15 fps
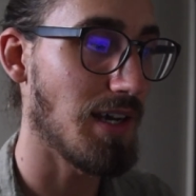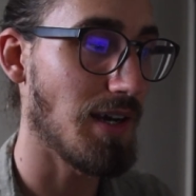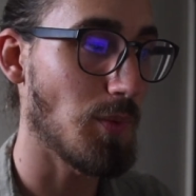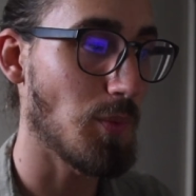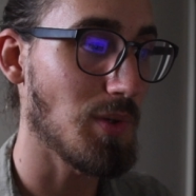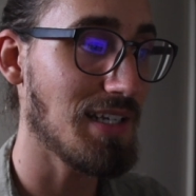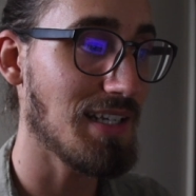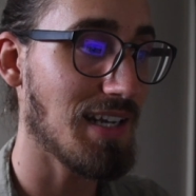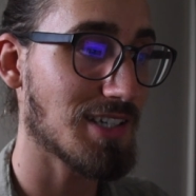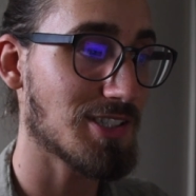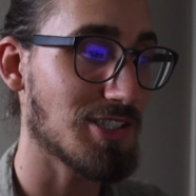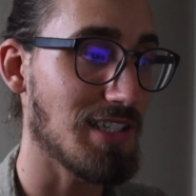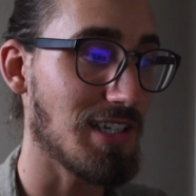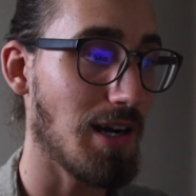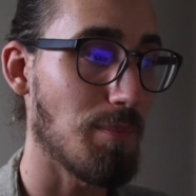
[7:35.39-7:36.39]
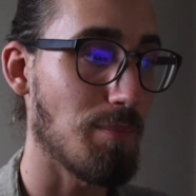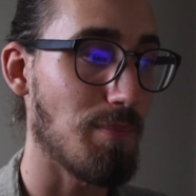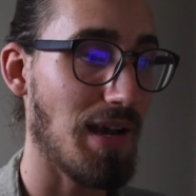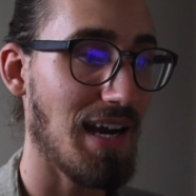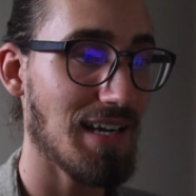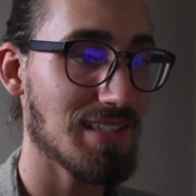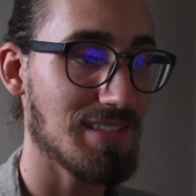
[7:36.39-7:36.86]
We can actually come
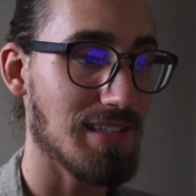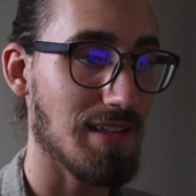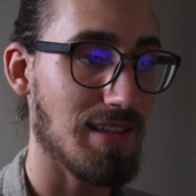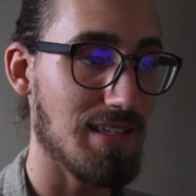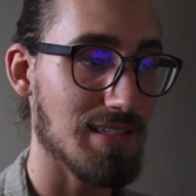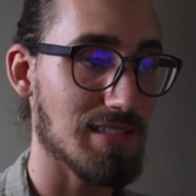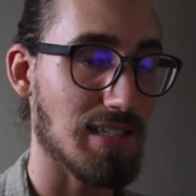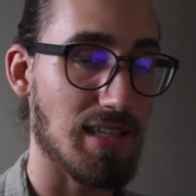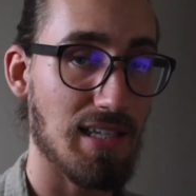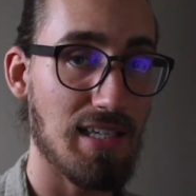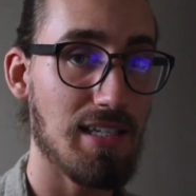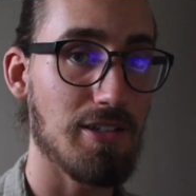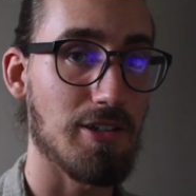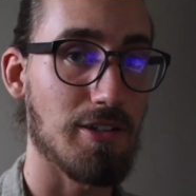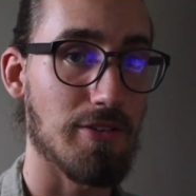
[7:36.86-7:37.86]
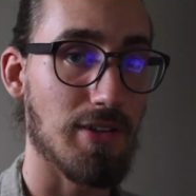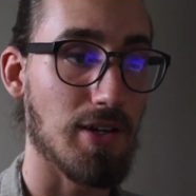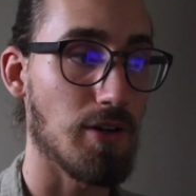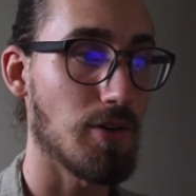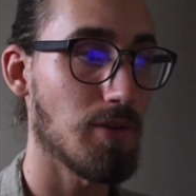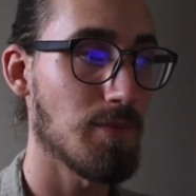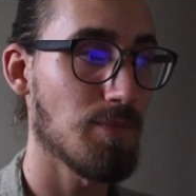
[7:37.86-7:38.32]
back to this later
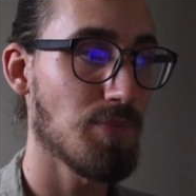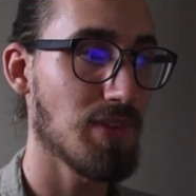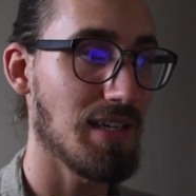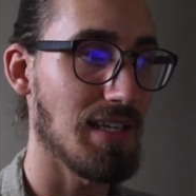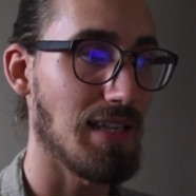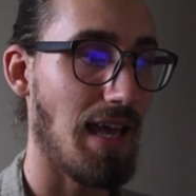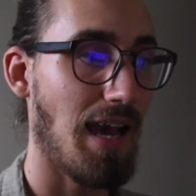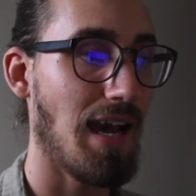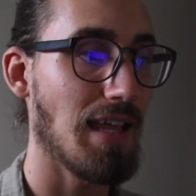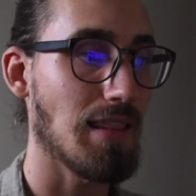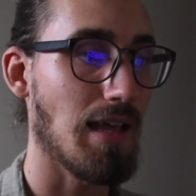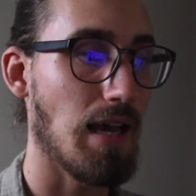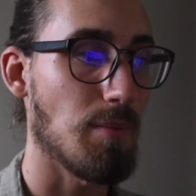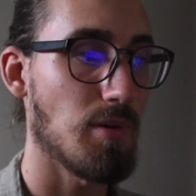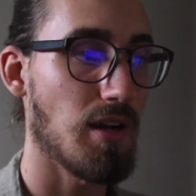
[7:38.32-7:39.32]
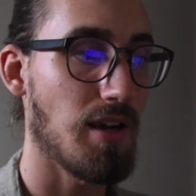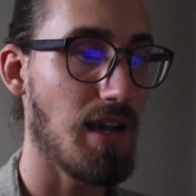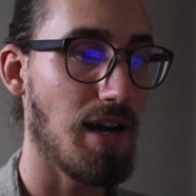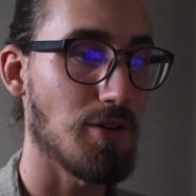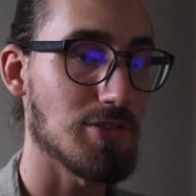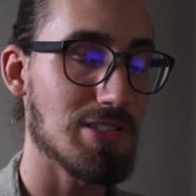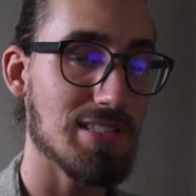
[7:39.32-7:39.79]
though in the ad library.
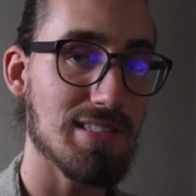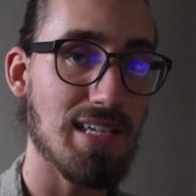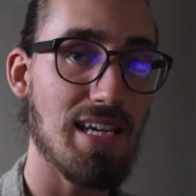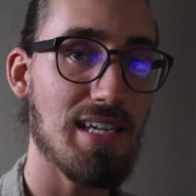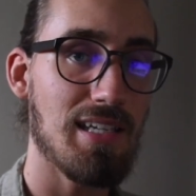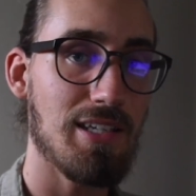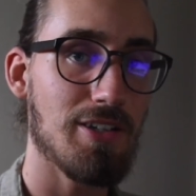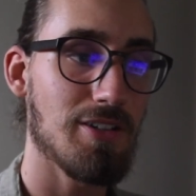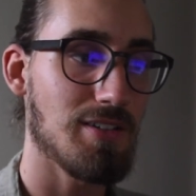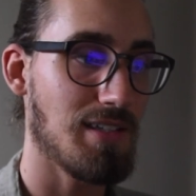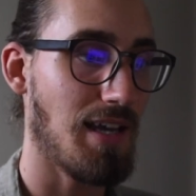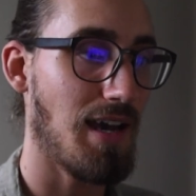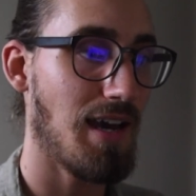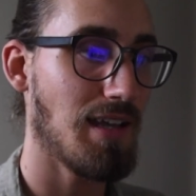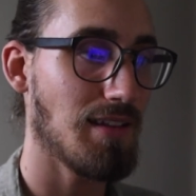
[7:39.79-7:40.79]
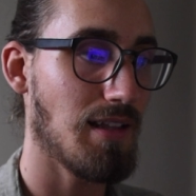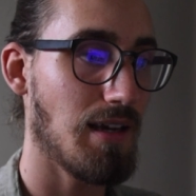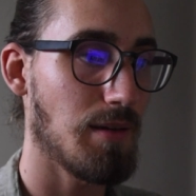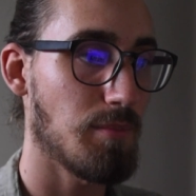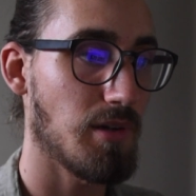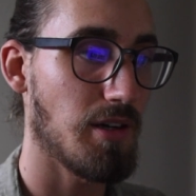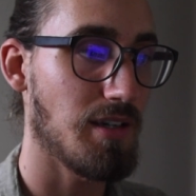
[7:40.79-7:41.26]
I would stay here in the ad
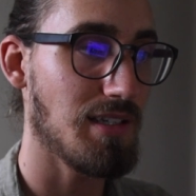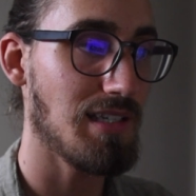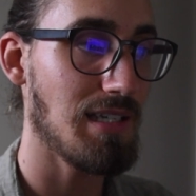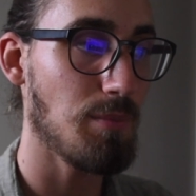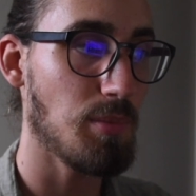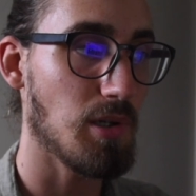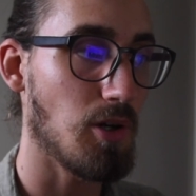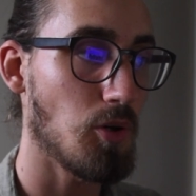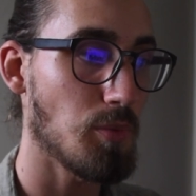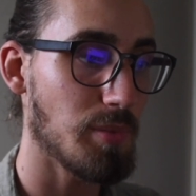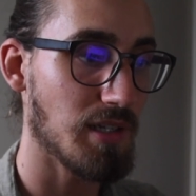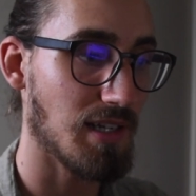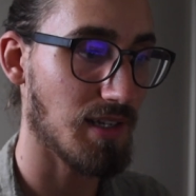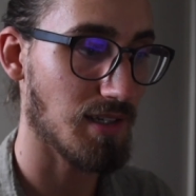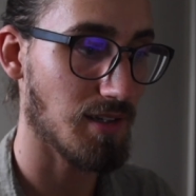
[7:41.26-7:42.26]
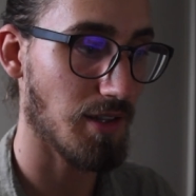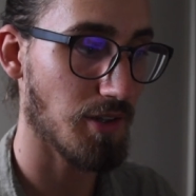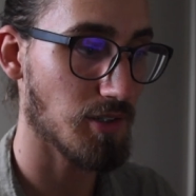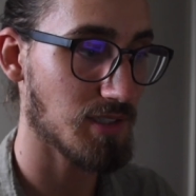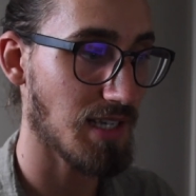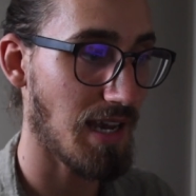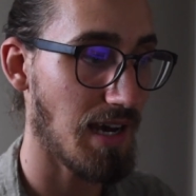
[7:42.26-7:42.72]
library, keep it open at
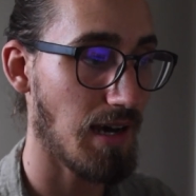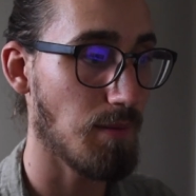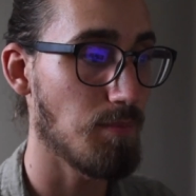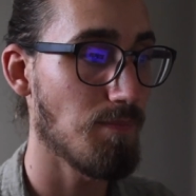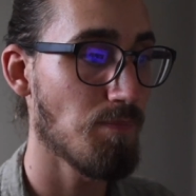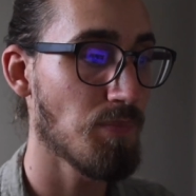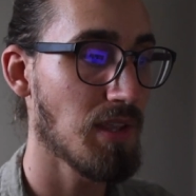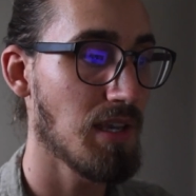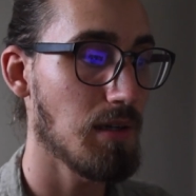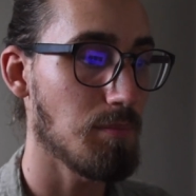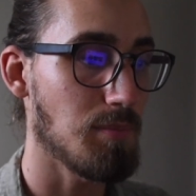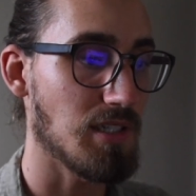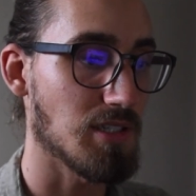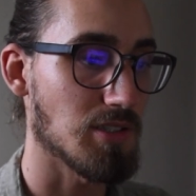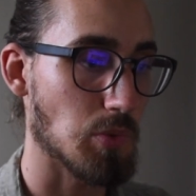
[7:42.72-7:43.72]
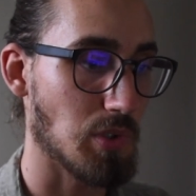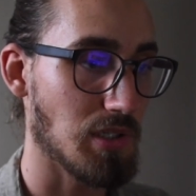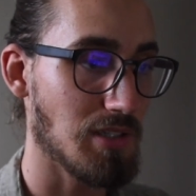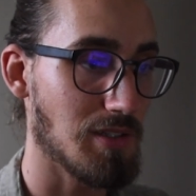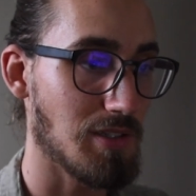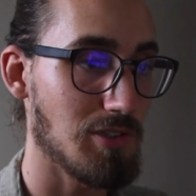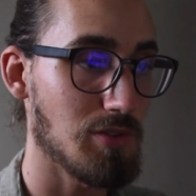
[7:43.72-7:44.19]
another tab, because what you
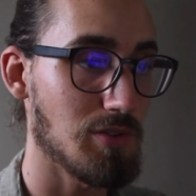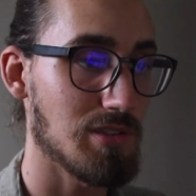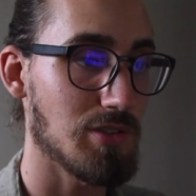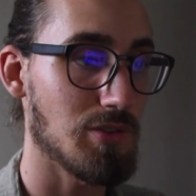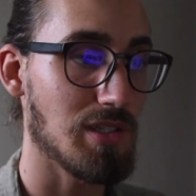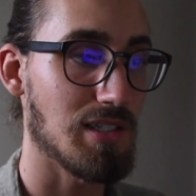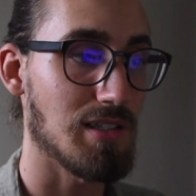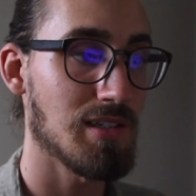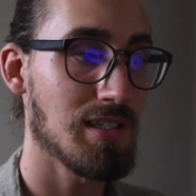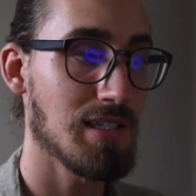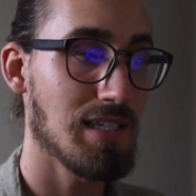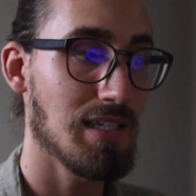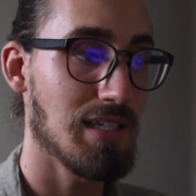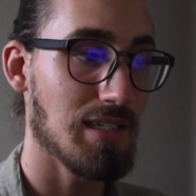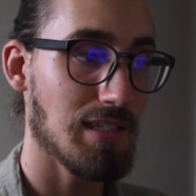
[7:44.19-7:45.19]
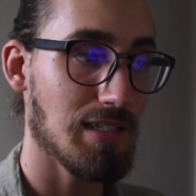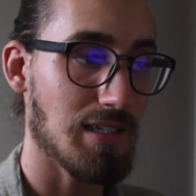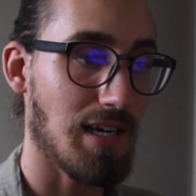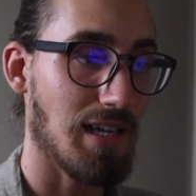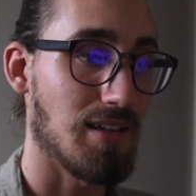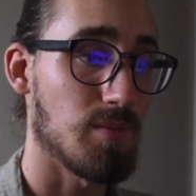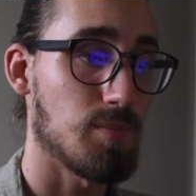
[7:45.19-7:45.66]
could do is you can
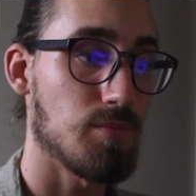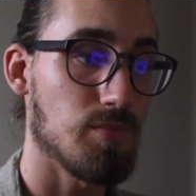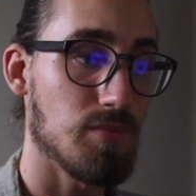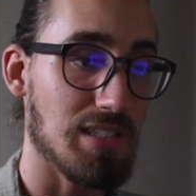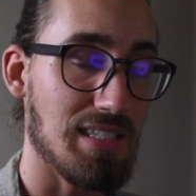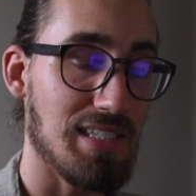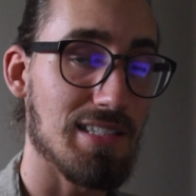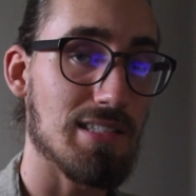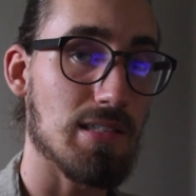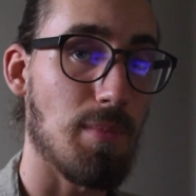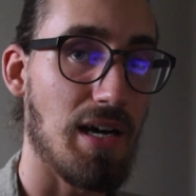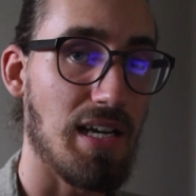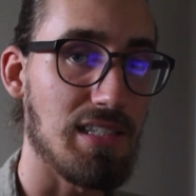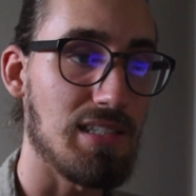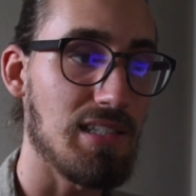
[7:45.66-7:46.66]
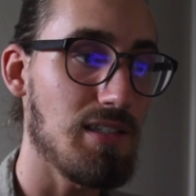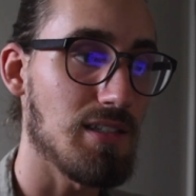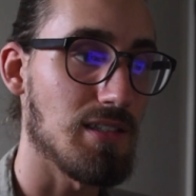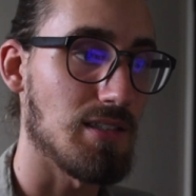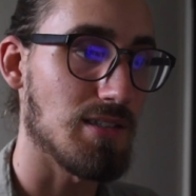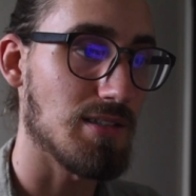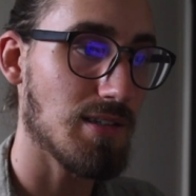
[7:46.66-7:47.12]
kind of get some
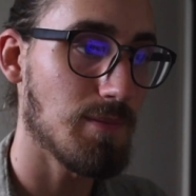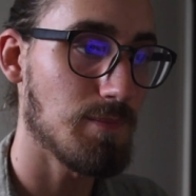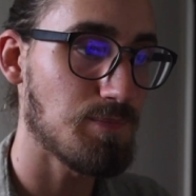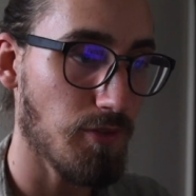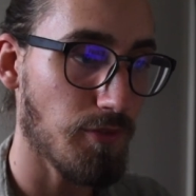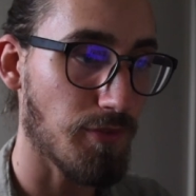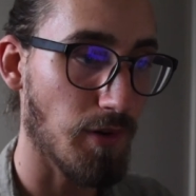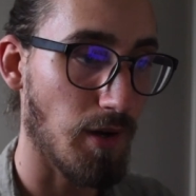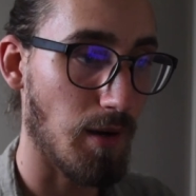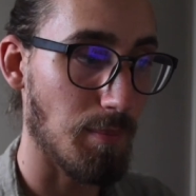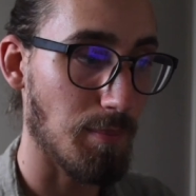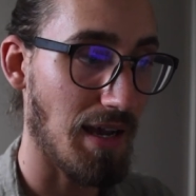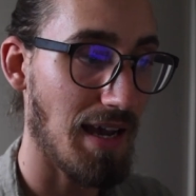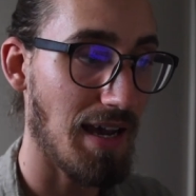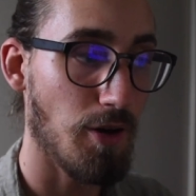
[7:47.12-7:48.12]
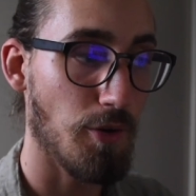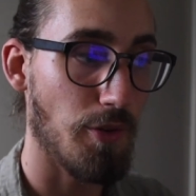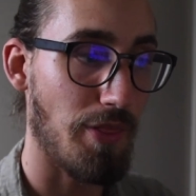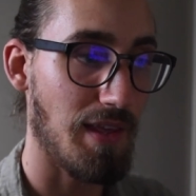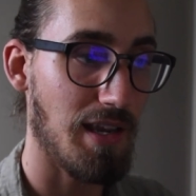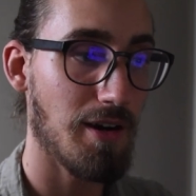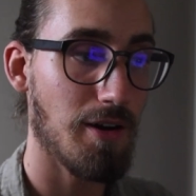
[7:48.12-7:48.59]
ideas from how
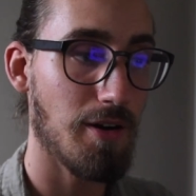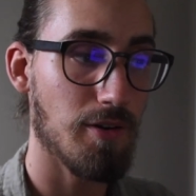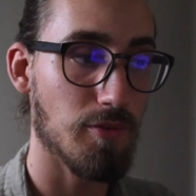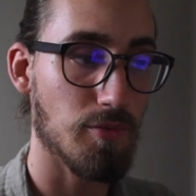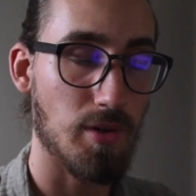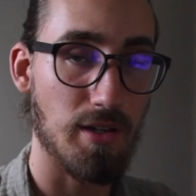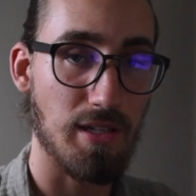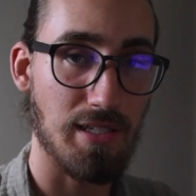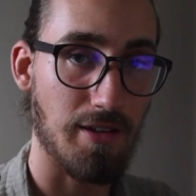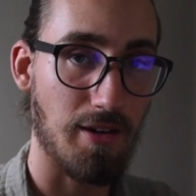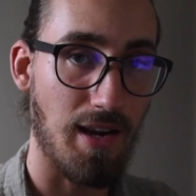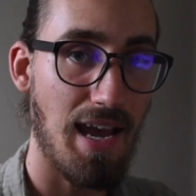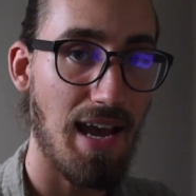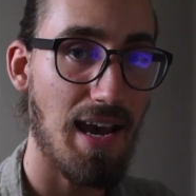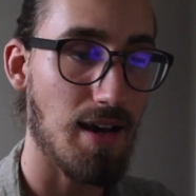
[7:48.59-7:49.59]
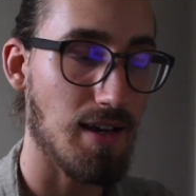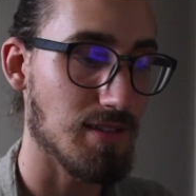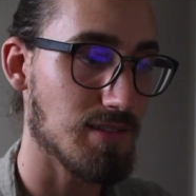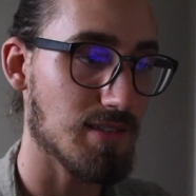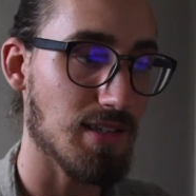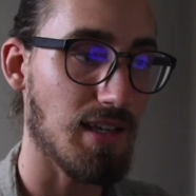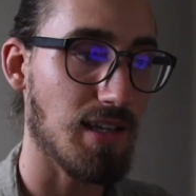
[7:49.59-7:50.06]
they're running their
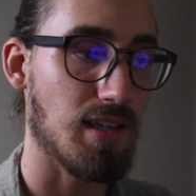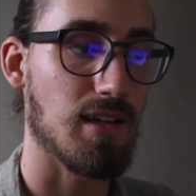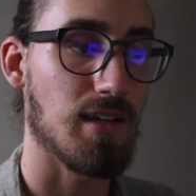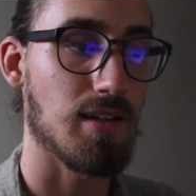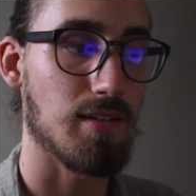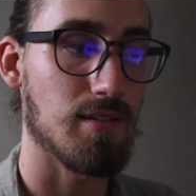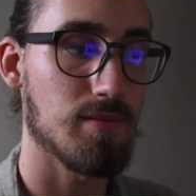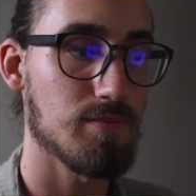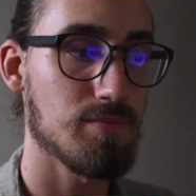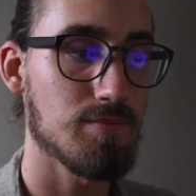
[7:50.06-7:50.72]
ads and